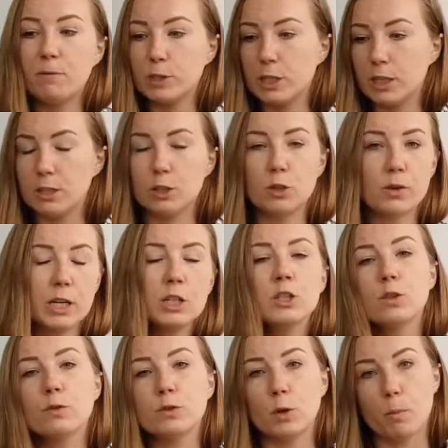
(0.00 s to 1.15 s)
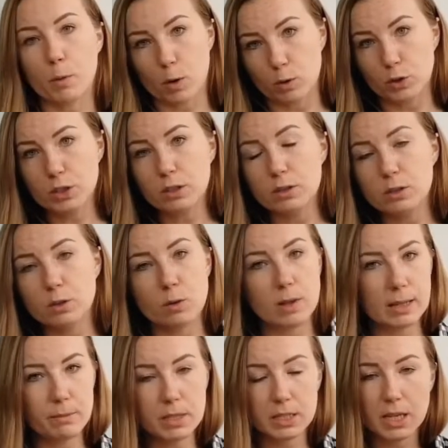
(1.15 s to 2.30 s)
the duration of your project. So
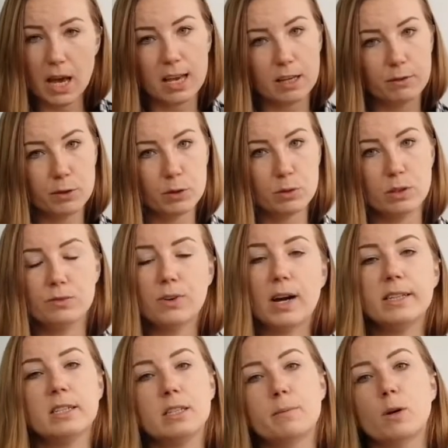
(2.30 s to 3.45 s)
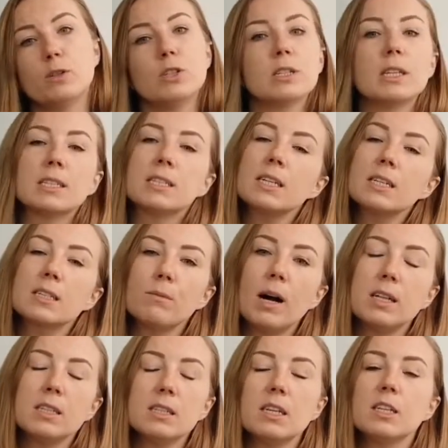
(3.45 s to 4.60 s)
let me say if you define that the project is 6
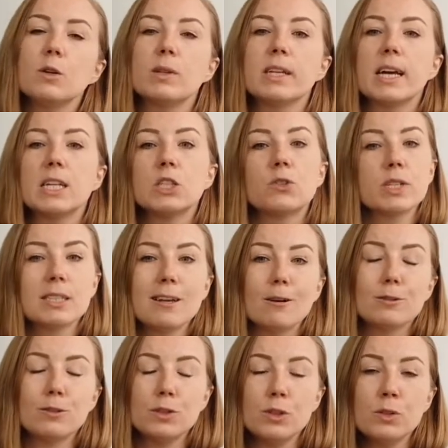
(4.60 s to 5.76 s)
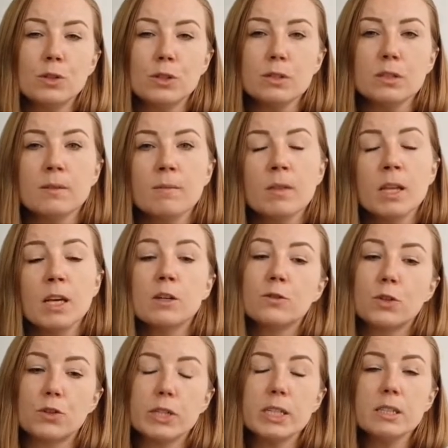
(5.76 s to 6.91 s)
months, then you will get 3,000 euros
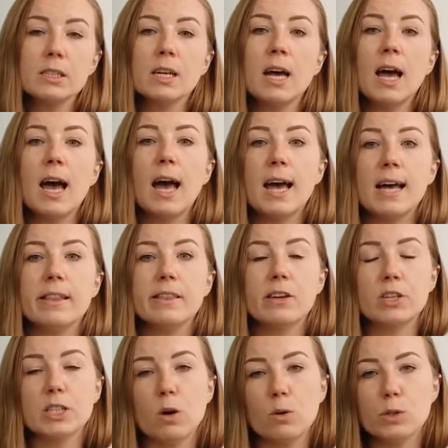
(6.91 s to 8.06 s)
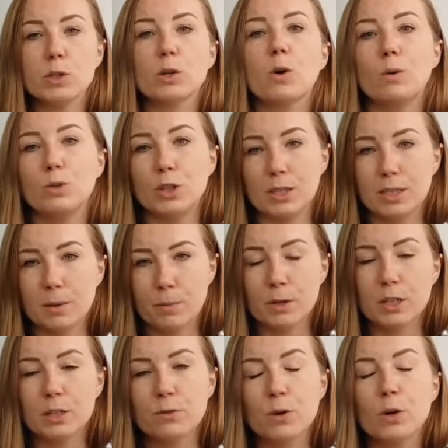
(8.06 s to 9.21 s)
for it. And there is also coaching support.
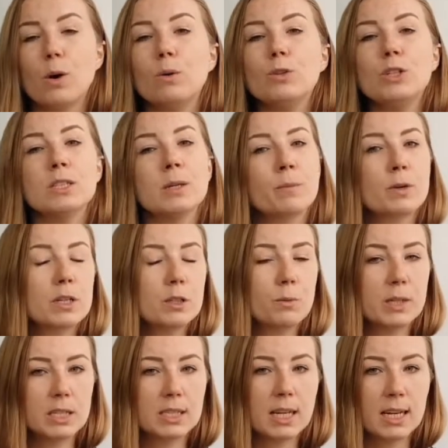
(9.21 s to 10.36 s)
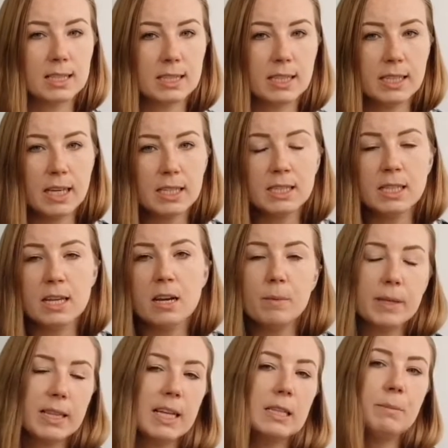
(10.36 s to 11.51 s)
For coaching support, we discussed it yesterday, but
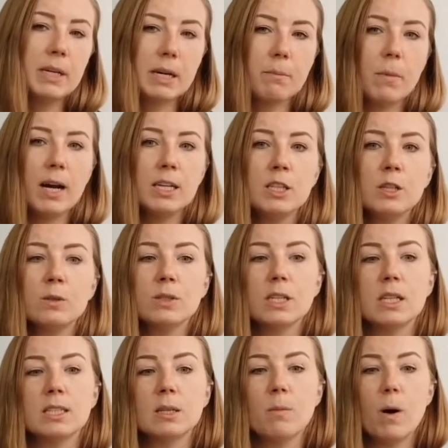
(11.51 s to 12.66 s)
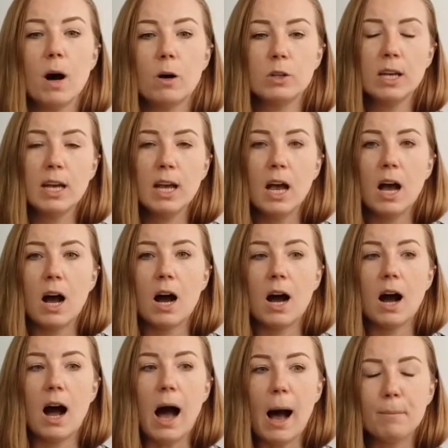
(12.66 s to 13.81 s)
let me remind you that it's about
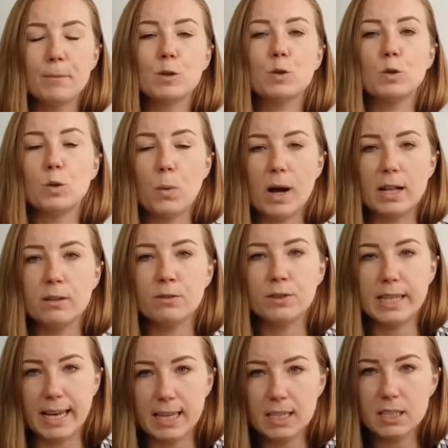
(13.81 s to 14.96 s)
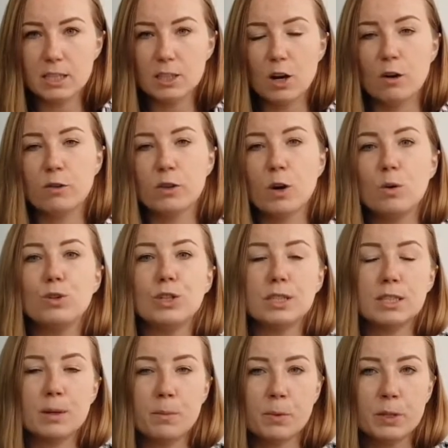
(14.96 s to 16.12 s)
up to 12 days of coaching
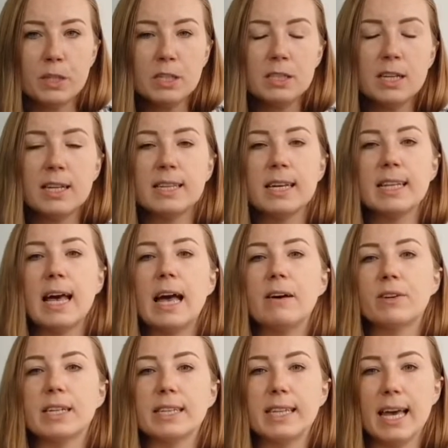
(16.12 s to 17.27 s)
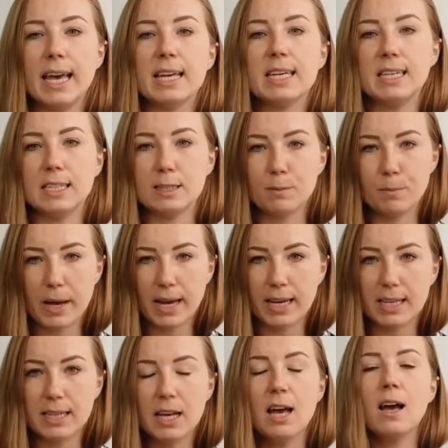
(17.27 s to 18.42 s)
support, and then every day is
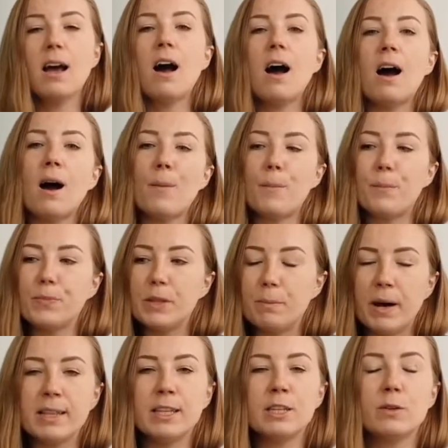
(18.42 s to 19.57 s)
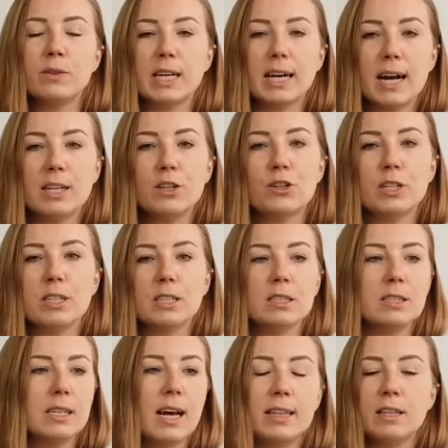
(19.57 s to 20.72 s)
paid depending on the countries,
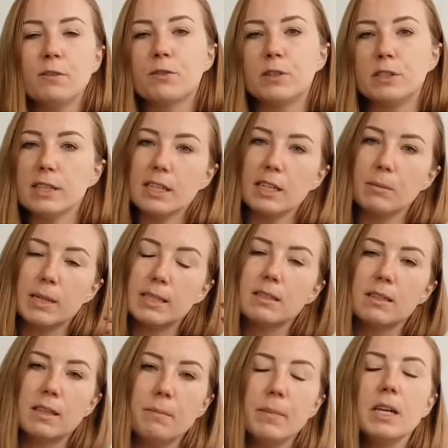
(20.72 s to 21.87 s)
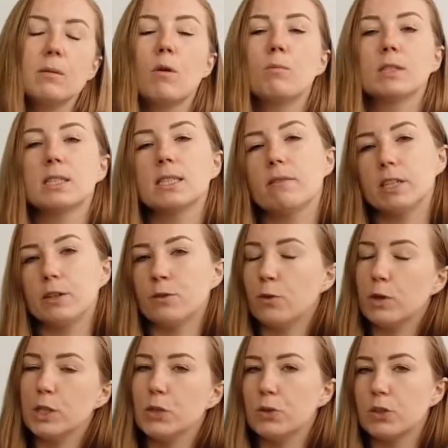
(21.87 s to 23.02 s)
differently. But the minimum is 74
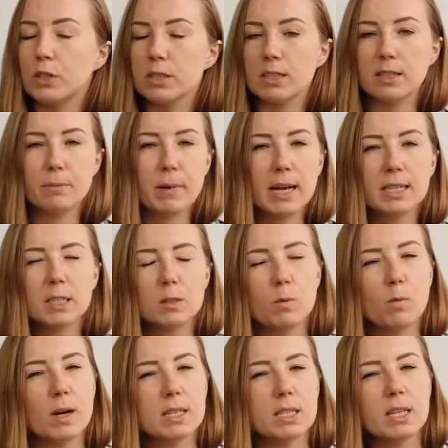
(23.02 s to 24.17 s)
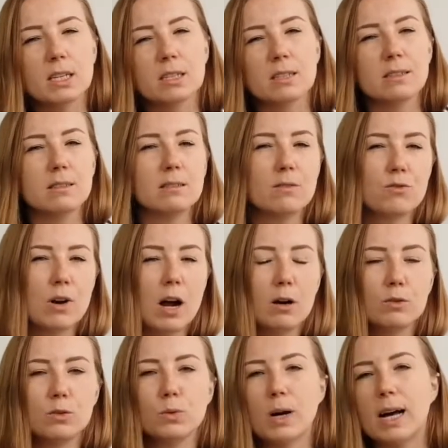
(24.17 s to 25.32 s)
euros and the maximum, I think, is
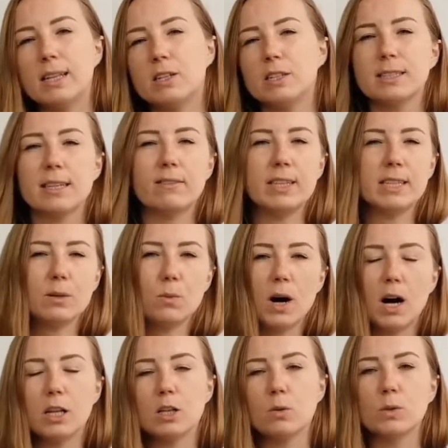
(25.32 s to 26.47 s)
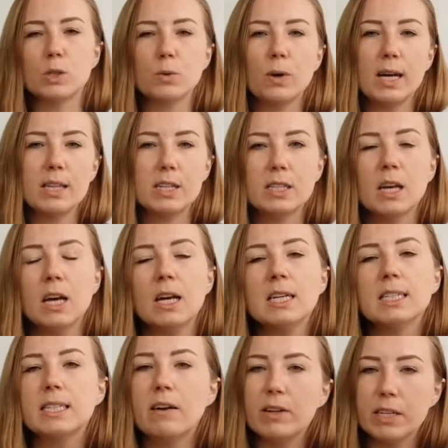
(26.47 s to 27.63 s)
around 271 or
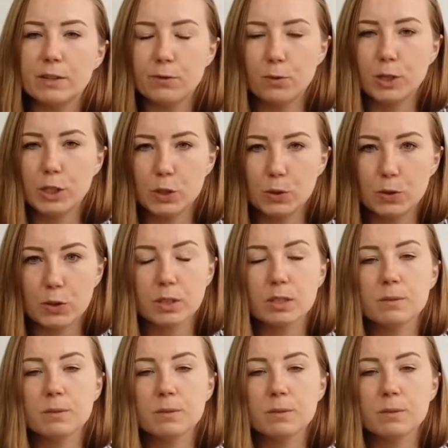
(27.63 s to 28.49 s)
274 euros.